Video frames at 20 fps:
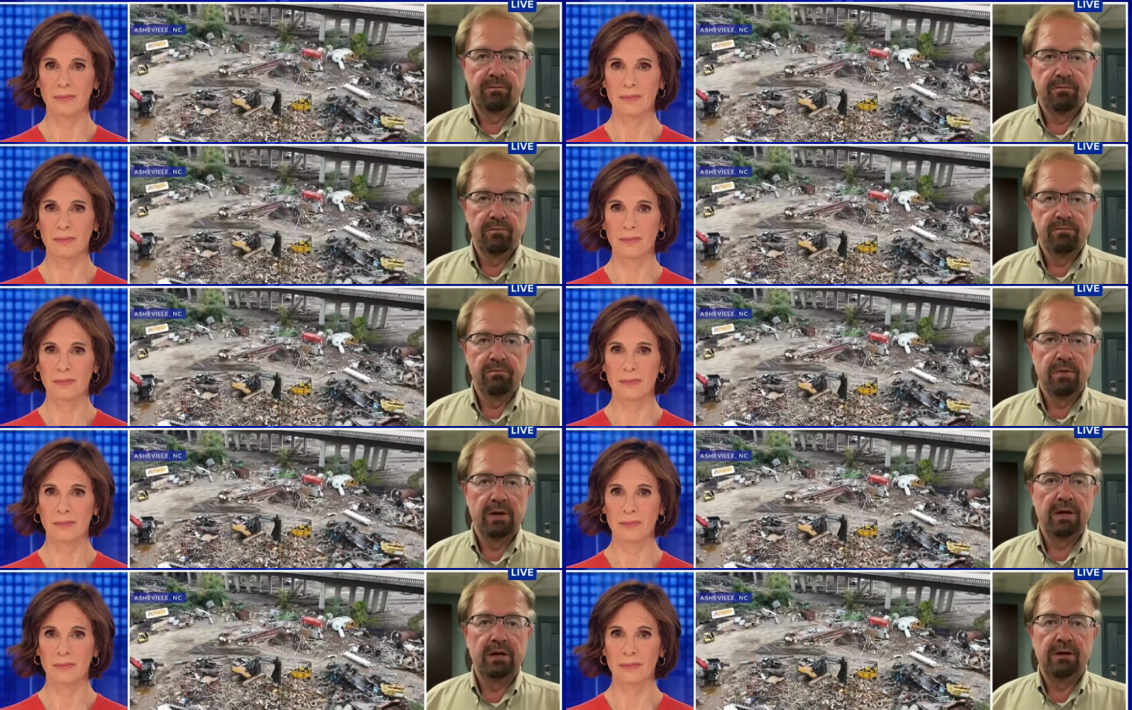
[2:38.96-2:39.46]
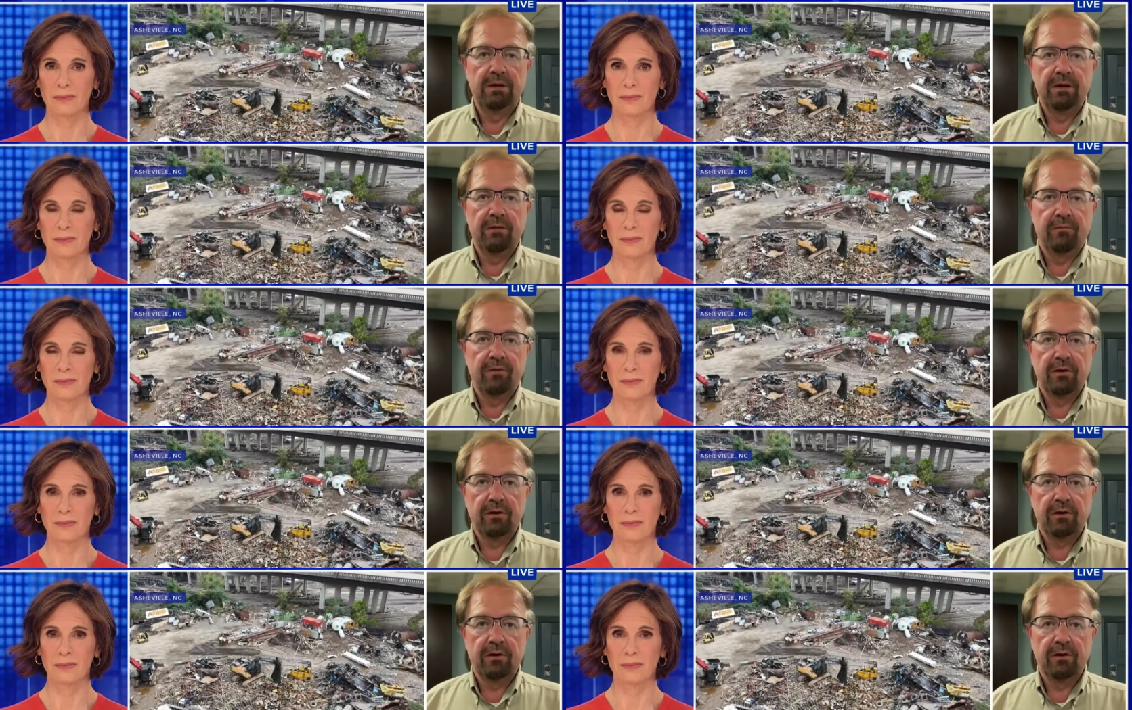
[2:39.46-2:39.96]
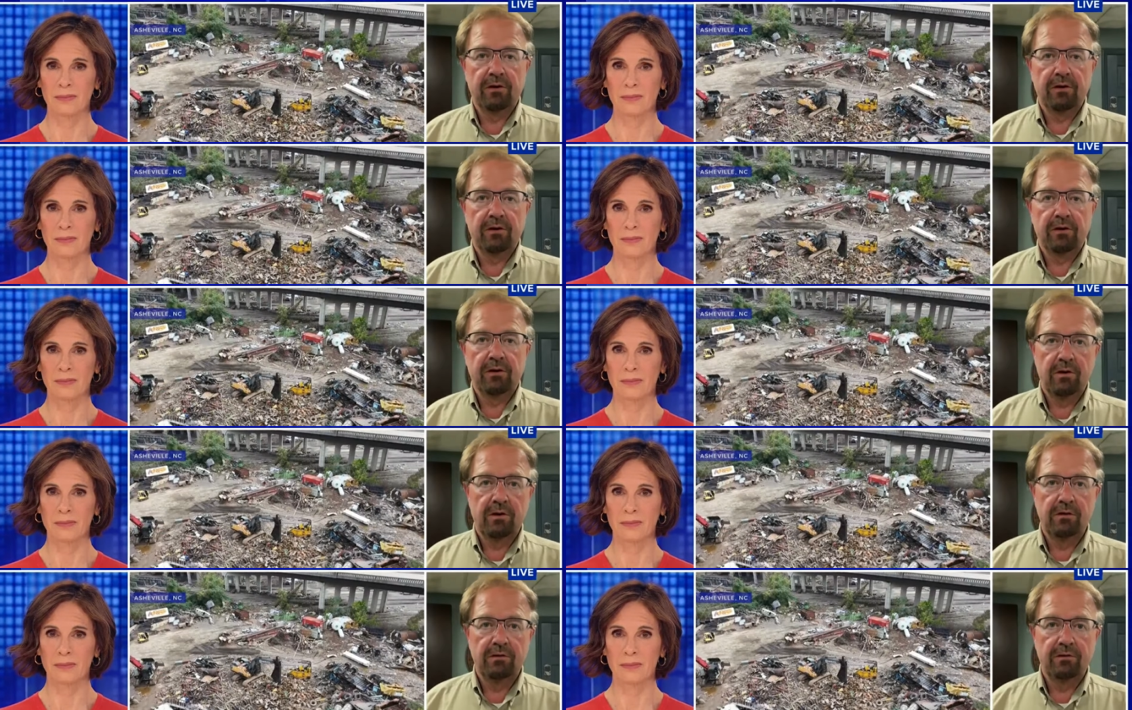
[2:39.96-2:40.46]
Speaker 1: many different
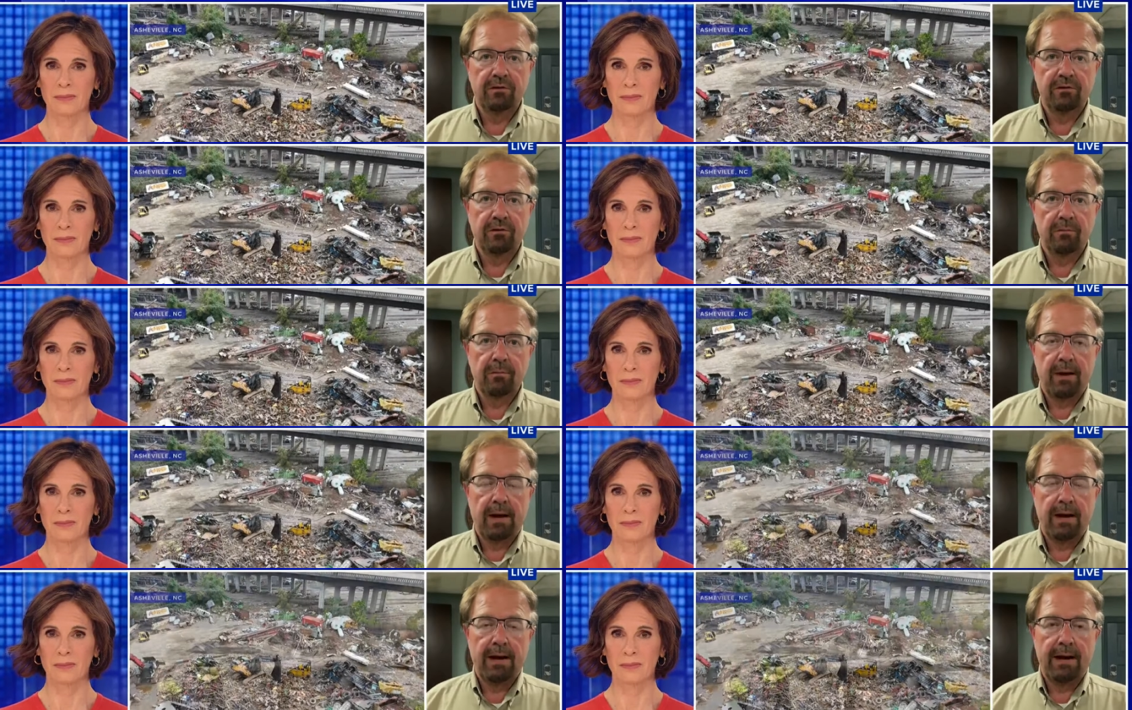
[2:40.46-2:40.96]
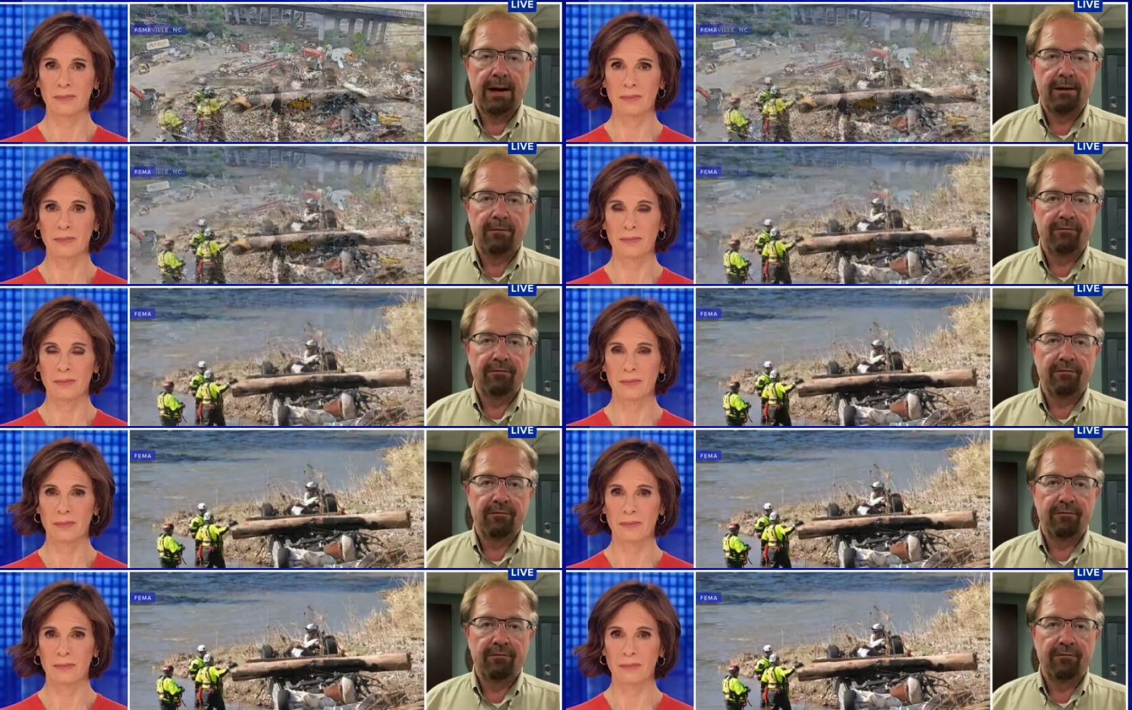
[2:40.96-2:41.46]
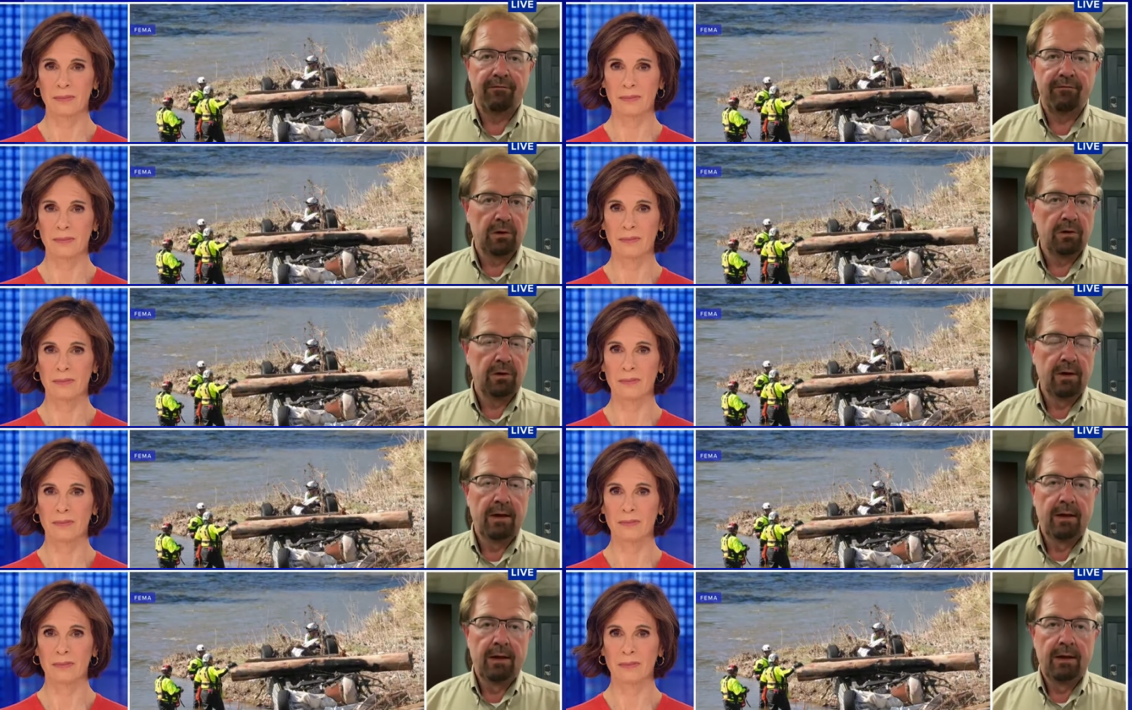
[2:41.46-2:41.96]
concerns about how
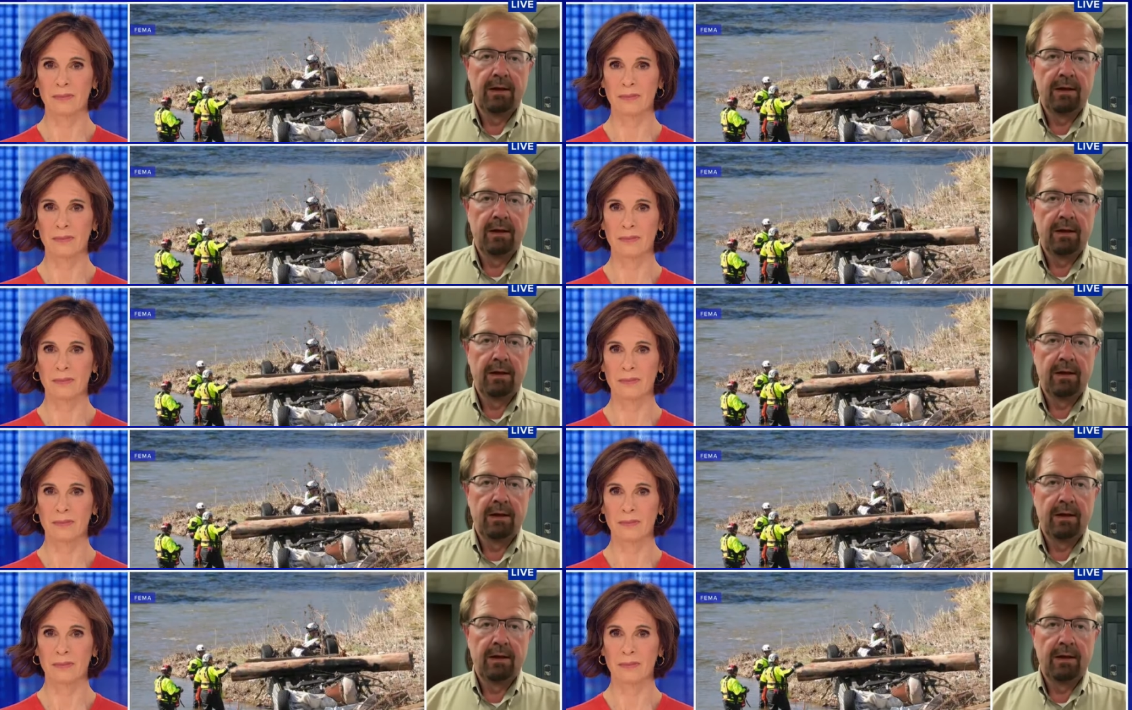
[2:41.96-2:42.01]
FEMA